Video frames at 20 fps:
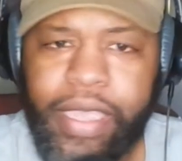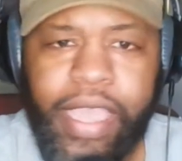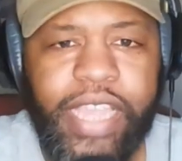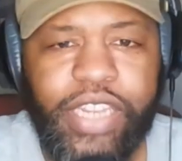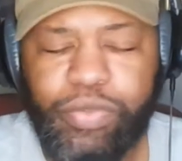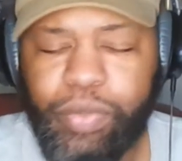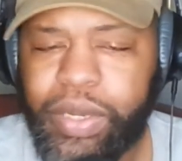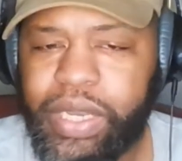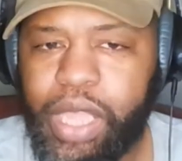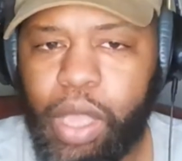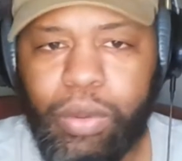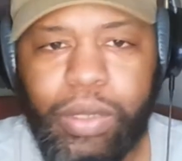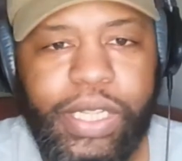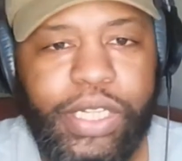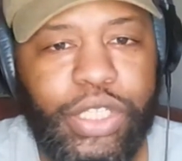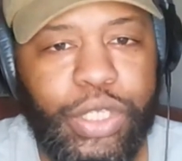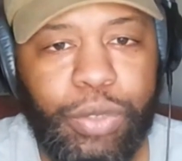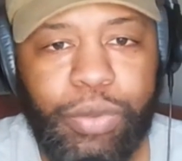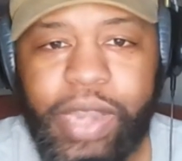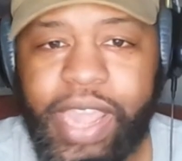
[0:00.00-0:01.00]
it's really only
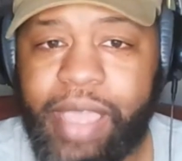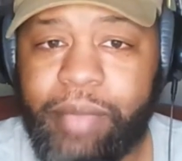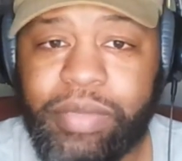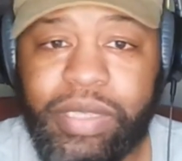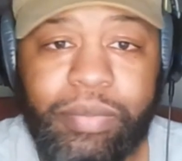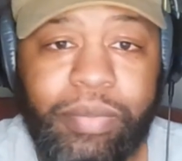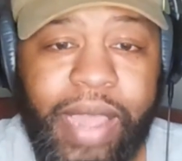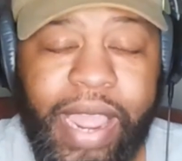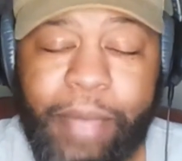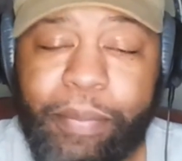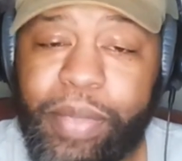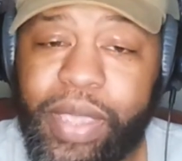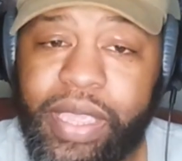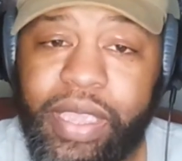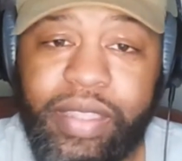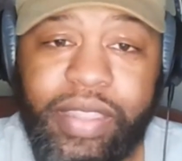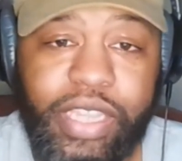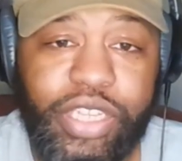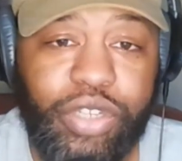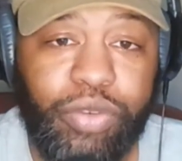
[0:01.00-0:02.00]
two names, in my
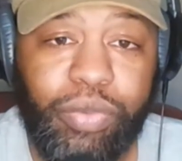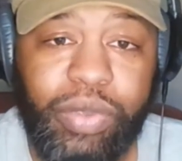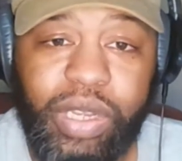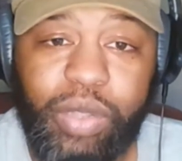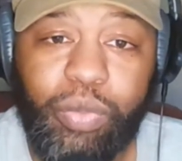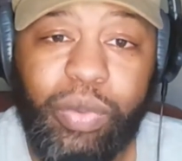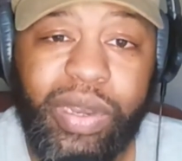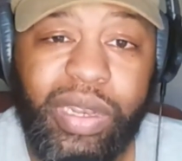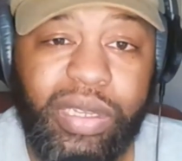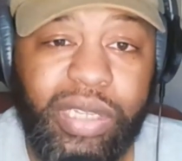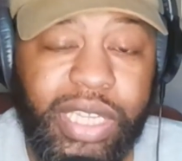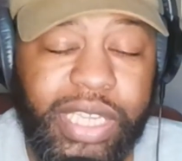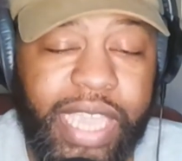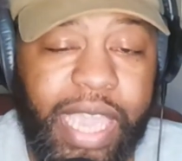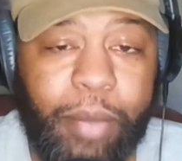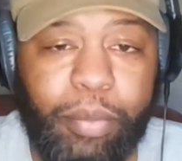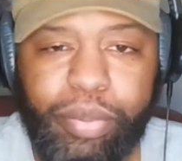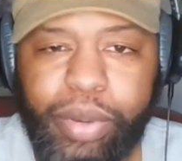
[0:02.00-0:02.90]
opinion, that you really want to look at.